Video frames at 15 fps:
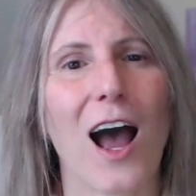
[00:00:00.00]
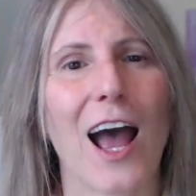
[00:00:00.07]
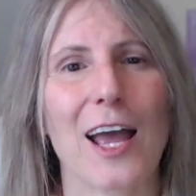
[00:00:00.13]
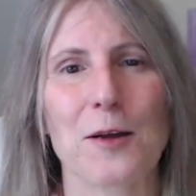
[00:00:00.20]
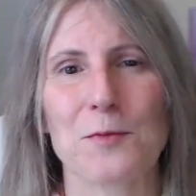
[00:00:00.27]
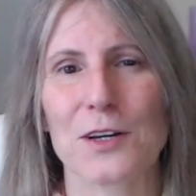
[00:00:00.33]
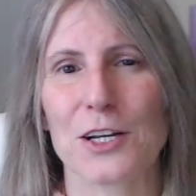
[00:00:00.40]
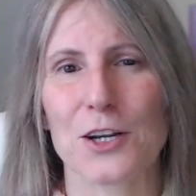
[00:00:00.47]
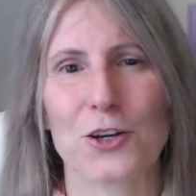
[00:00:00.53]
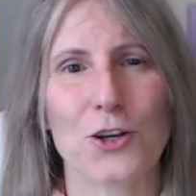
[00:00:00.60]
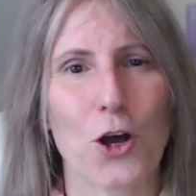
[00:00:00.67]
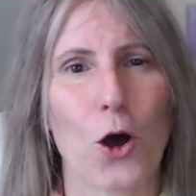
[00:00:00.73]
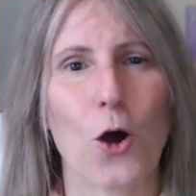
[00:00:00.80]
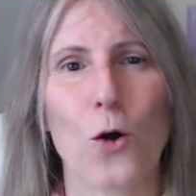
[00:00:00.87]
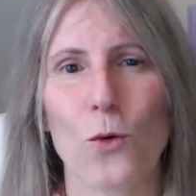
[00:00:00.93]
I am going to
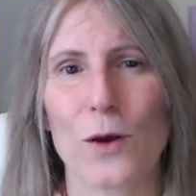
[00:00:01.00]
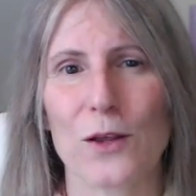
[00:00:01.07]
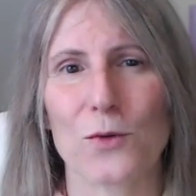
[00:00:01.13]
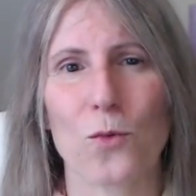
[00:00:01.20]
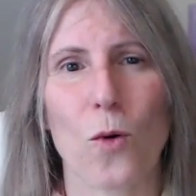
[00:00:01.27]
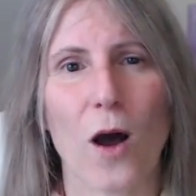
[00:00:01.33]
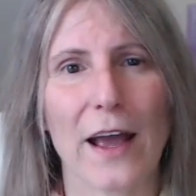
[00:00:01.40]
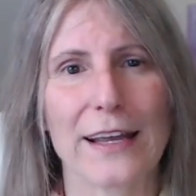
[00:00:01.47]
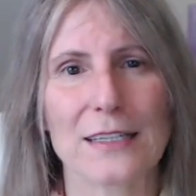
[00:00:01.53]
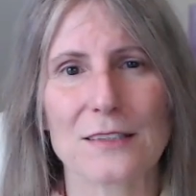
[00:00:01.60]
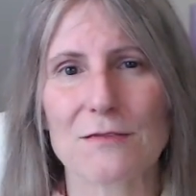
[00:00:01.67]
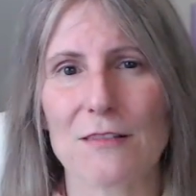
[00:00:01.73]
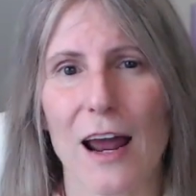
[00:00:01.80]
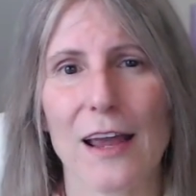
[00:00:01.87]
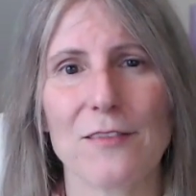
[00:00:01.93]
go with what
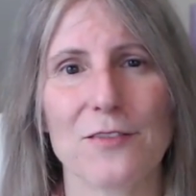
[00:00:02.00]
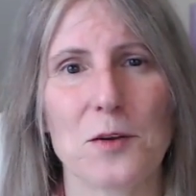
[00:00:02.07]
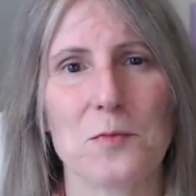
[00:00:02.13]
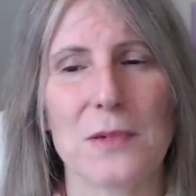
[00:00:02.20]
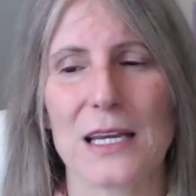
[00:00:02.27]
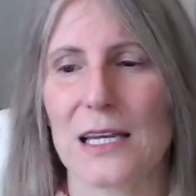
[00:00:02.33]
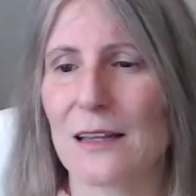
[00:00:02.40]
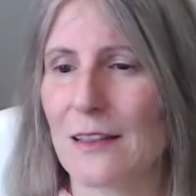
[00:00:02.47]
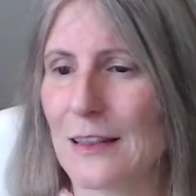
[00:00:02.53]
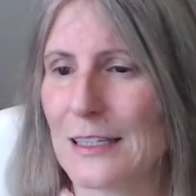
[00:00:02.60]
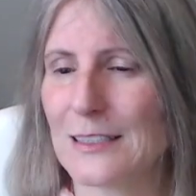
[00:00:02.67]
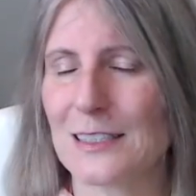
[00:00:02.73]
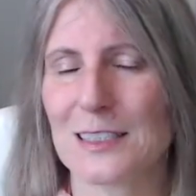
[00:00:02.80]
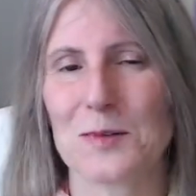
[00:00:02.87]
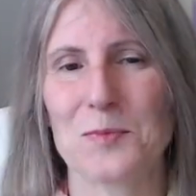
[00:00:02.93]
is right for me.
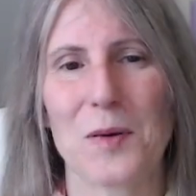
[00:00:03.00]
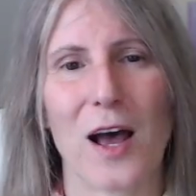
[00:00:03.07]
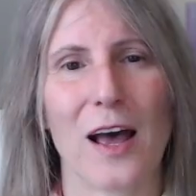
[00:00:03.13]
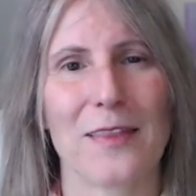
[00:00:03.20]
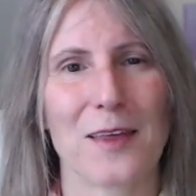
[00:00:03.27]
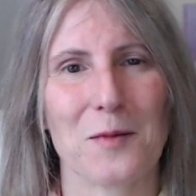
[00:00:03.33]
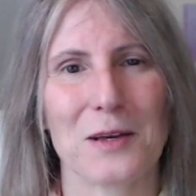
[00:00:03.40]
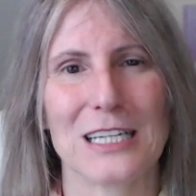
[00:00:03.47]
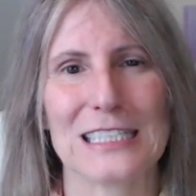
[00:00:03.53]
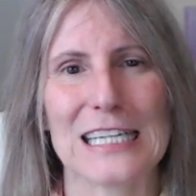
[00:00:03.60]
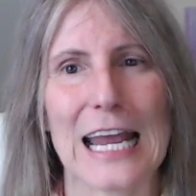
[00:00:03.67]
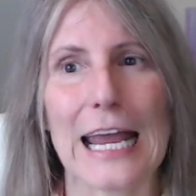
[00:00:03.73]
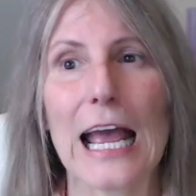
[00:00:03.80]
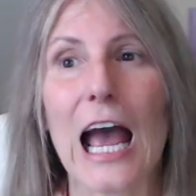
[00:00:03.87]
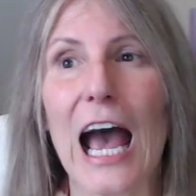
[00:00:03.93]
This is the path I'm going to
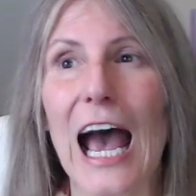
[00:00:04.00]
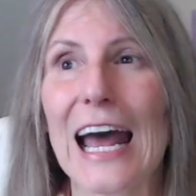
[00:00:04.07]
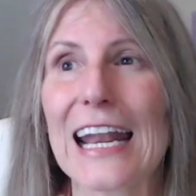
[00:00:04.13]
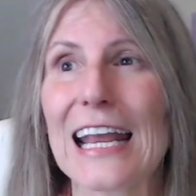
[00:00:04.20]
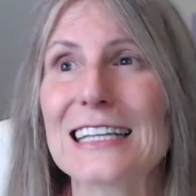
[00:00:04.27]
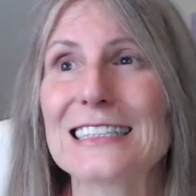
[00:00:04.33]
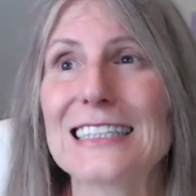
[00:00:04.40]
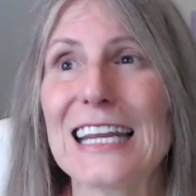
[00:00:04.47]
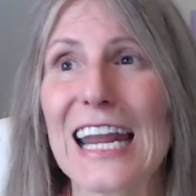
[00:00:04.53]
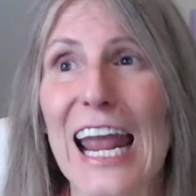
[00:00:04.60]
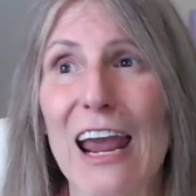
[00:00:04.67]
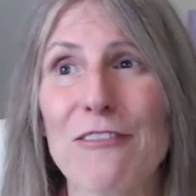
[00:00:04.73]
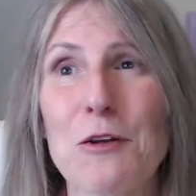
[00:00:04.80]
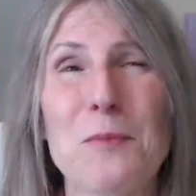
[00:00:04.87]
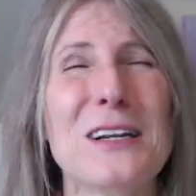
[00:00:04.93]
take. And I see
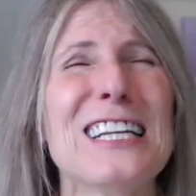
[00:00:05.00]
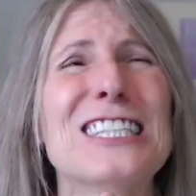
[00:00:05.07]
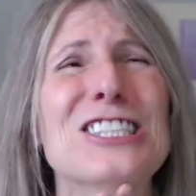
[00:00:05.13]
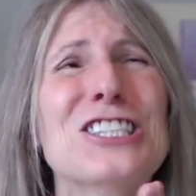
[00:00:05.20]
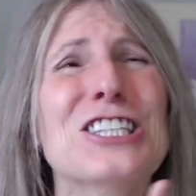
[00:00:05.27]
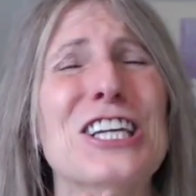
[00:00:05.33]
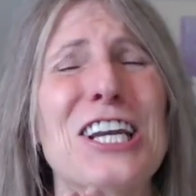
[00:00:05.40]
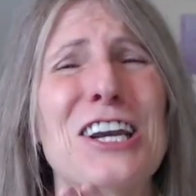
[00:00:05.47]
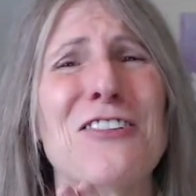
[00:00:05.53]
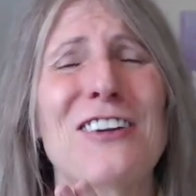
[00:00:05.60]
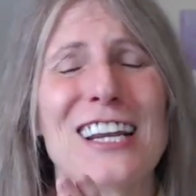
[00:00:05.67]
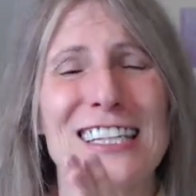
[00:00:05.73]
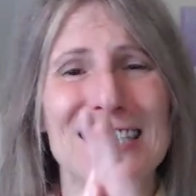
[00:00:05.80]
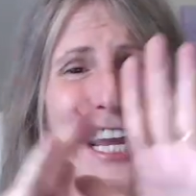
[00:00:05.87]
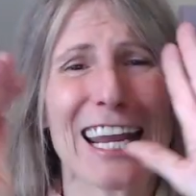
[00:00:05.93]
everybody
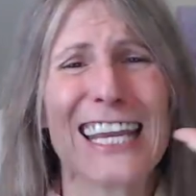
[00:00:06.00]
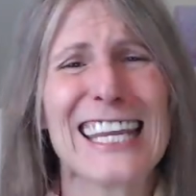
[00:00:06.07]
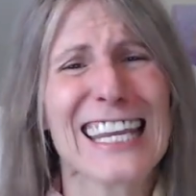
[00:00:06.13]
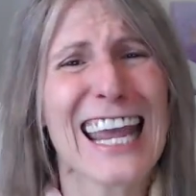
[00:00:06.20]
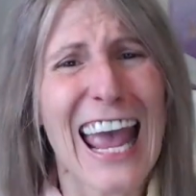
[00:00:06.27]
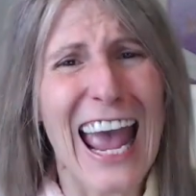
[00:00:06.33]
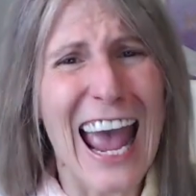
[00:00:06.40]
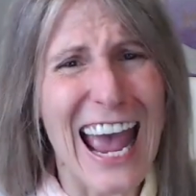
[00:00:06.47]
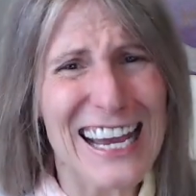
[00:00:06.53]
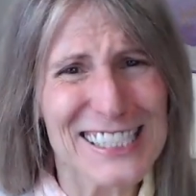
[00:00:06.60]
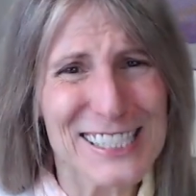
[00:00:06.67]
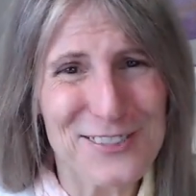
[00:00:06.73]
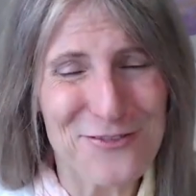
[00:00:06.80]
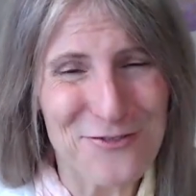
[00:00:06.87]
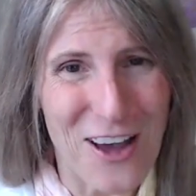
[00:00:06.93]
cheering. It's like,
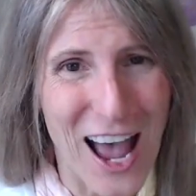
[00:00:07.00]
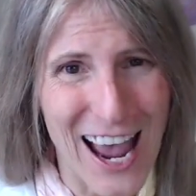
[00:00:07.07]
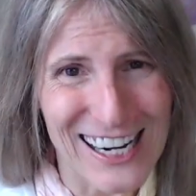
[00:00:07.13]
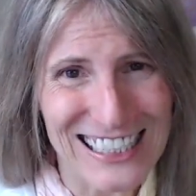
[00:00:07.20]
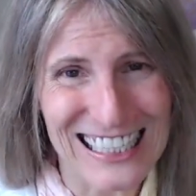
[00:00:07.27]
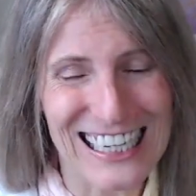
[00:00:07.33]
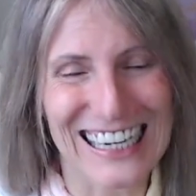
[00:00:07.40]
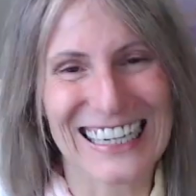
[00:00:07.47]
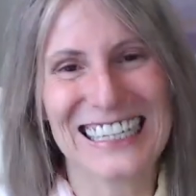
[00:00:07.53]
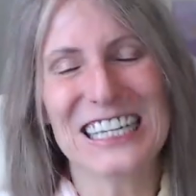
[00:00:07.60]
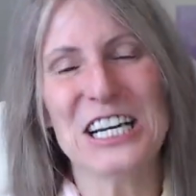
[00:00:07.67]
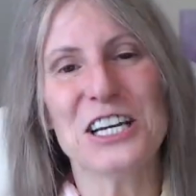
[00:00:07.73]
yes, finally.